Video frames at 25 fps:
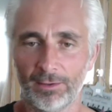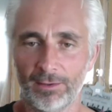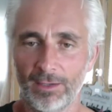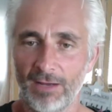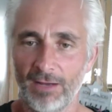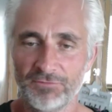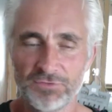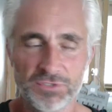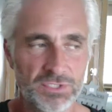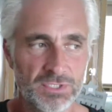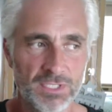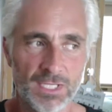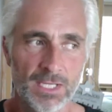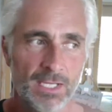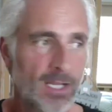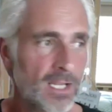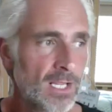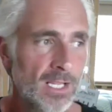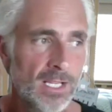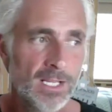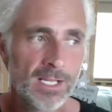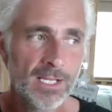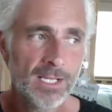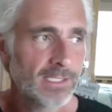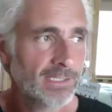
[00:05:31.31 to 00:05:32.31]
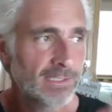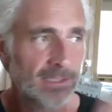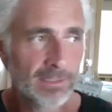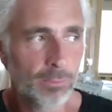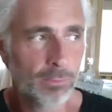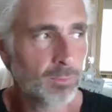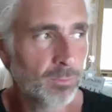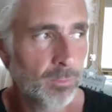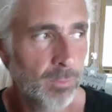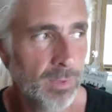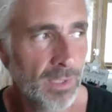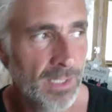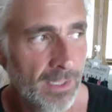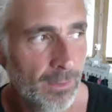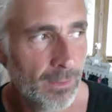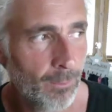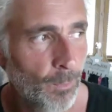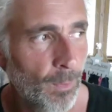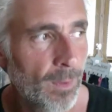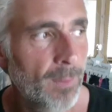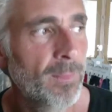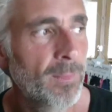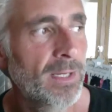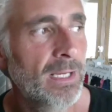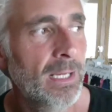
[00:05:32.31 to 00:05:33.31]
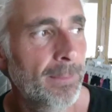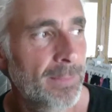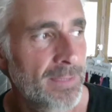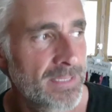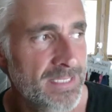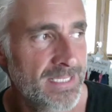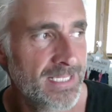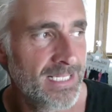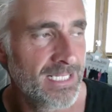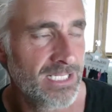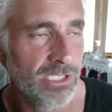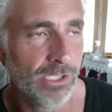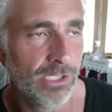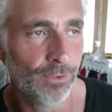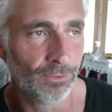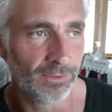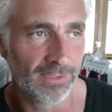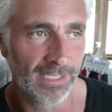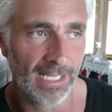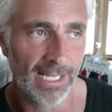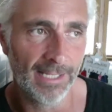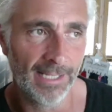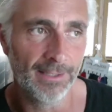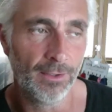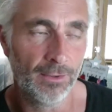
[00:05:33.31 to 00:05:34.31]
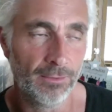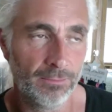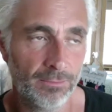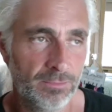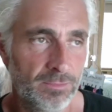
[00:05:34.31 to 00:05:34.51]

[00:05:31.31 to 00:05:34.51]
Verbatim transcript: I'm just when I, when we come into this lockdown.